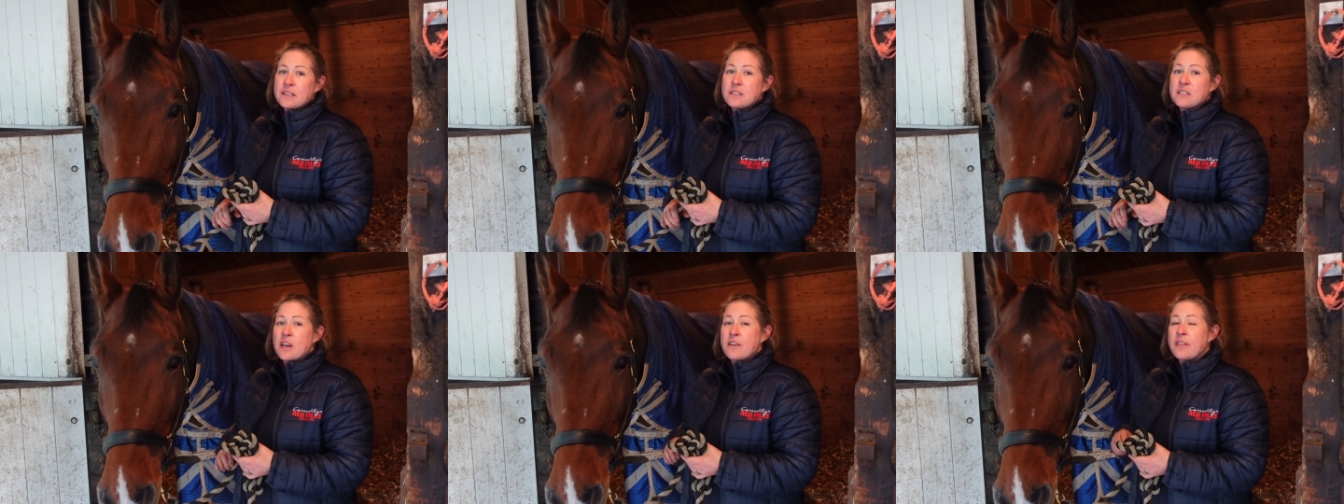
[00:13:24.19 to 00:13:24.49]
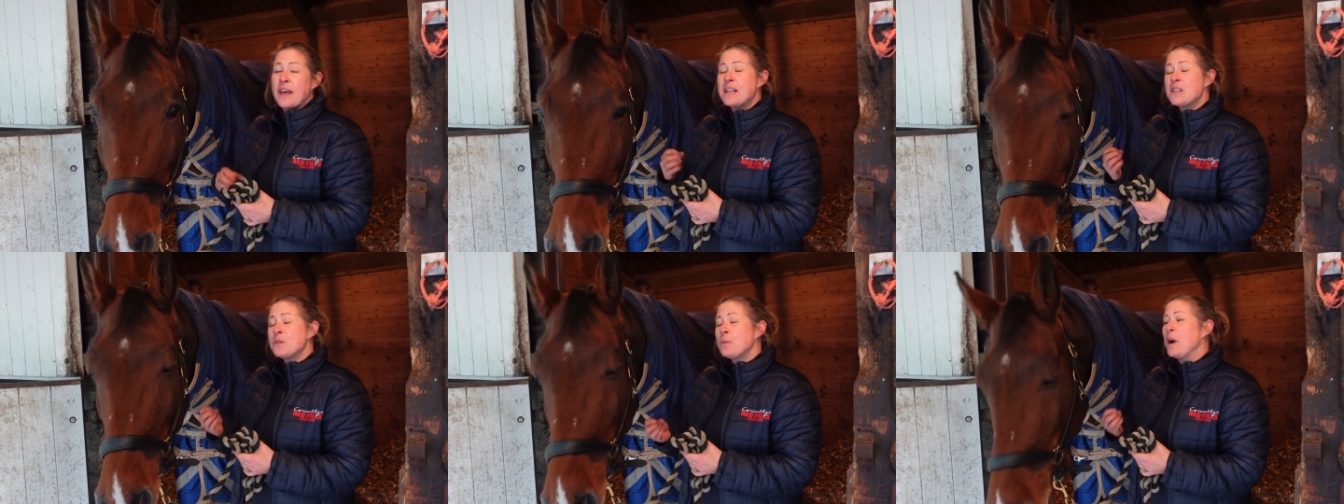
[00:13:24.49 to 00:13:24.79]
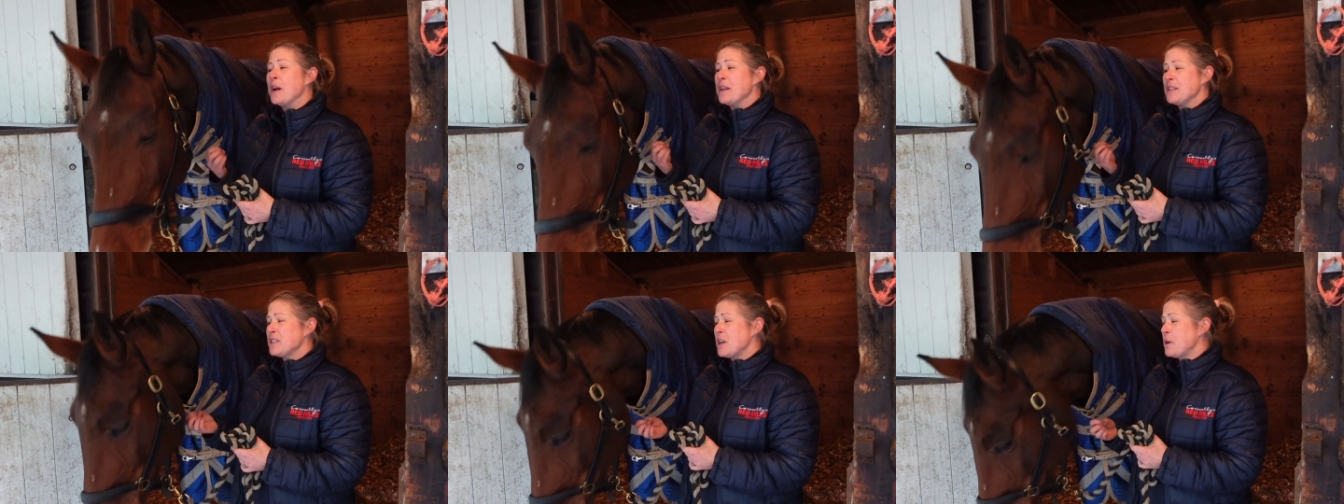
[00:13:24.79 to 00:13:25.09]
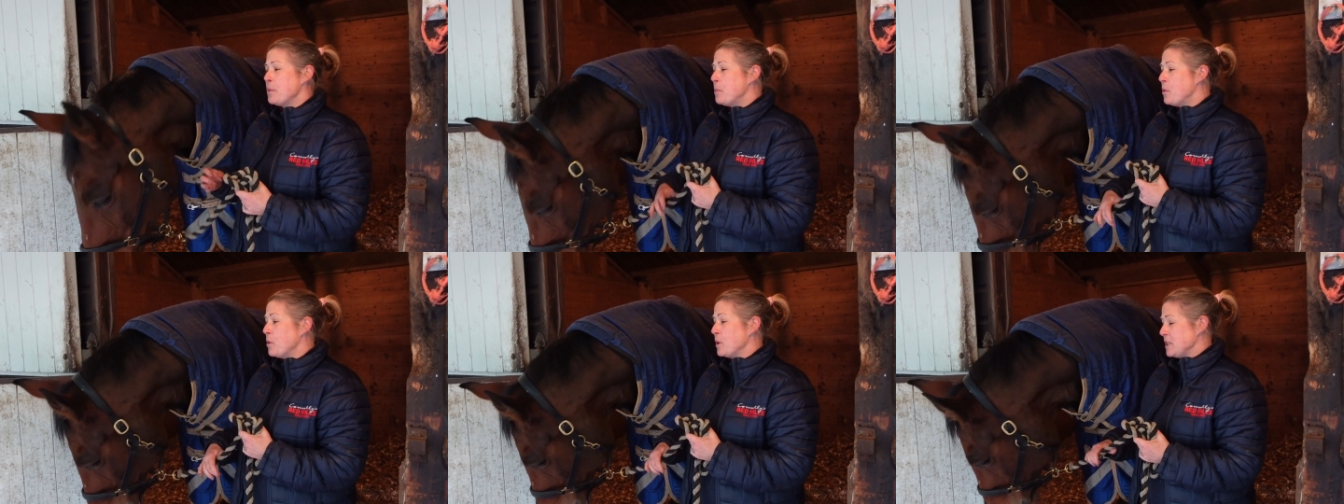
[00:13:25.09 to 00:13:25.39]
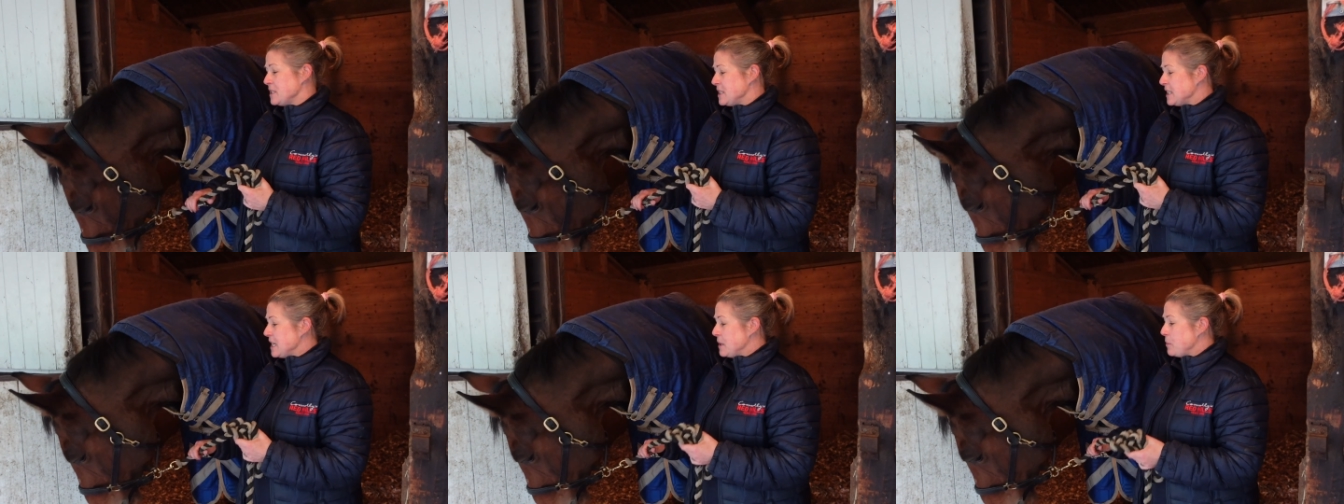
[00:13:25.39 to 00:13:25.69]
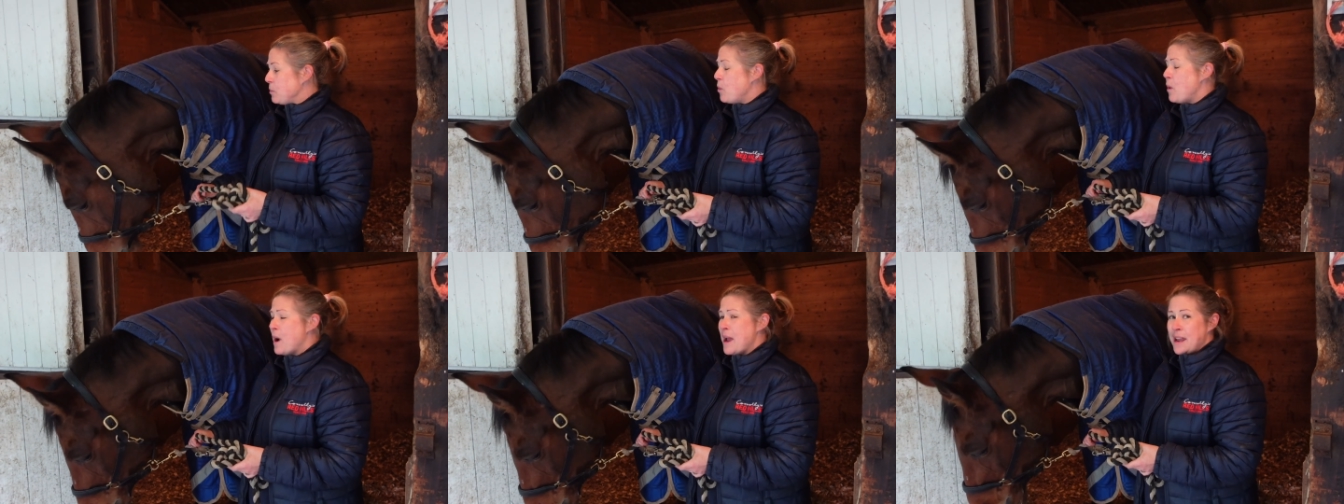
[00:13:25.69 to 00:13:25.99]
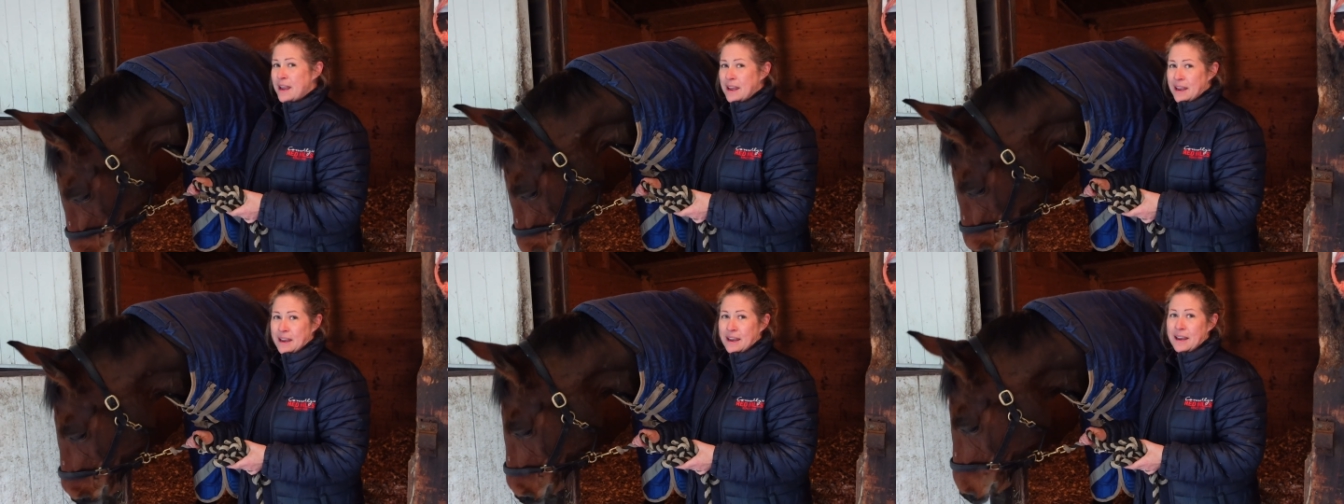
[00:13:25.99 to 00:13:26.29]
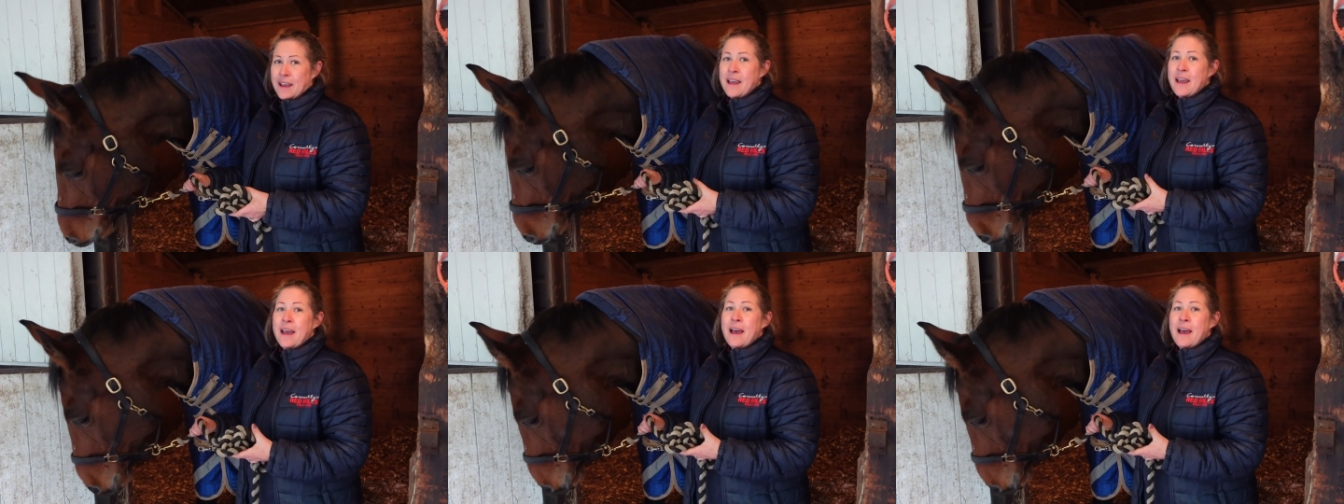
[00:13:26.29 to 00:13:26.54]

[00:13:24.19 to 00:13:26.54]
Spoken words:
So that's why it's so important to keep weighing